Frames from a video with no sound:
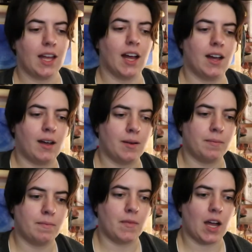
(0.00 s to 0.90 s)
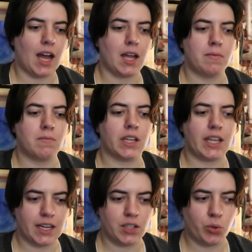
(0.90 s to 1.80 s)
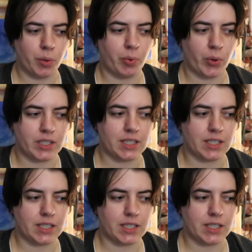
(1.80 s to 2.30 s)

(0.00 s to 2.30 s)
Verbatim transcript: um, I'm getting to a point